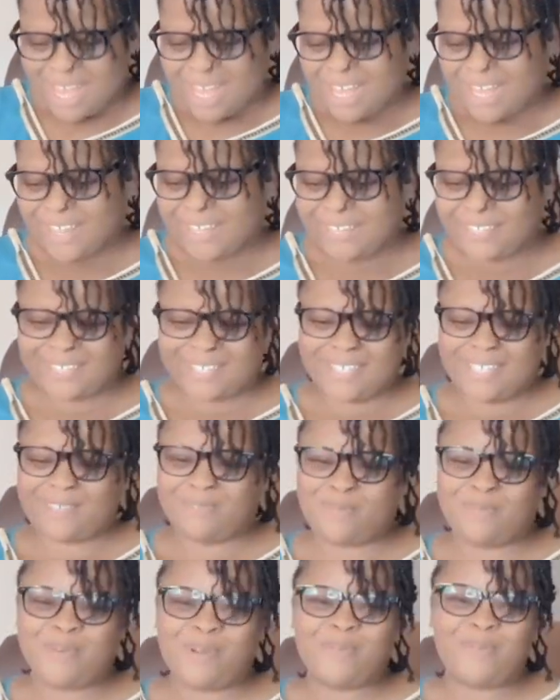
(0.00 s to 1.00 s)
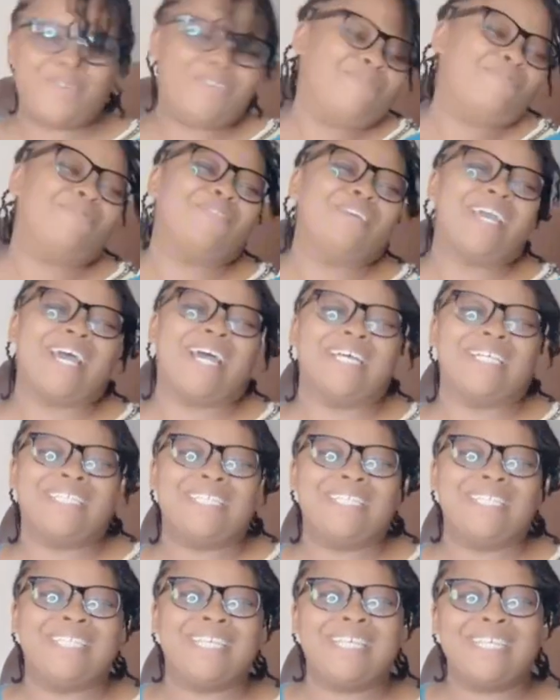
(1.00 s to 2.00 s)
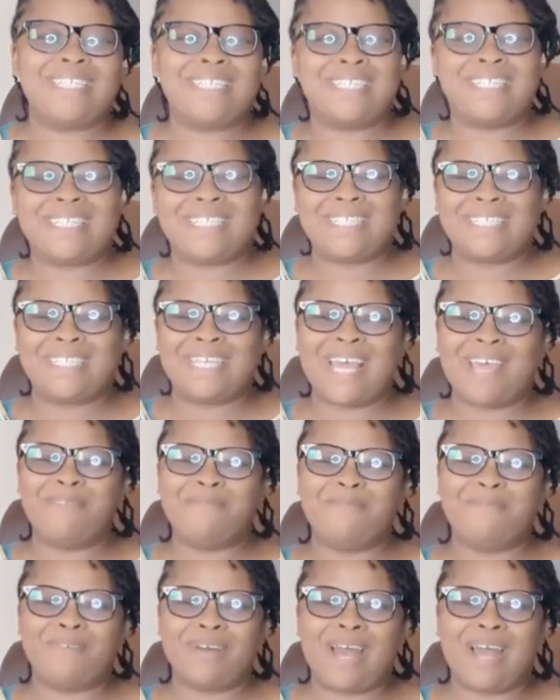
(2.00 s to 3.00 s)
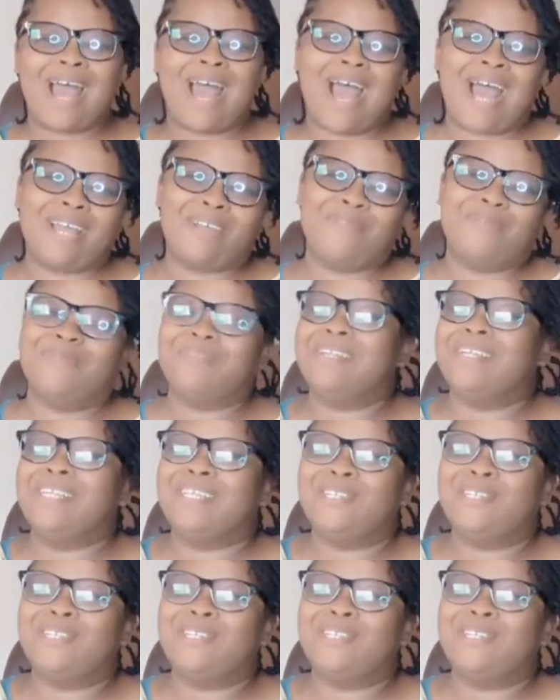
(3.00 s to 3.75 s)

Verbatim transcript: this is what we got this december i really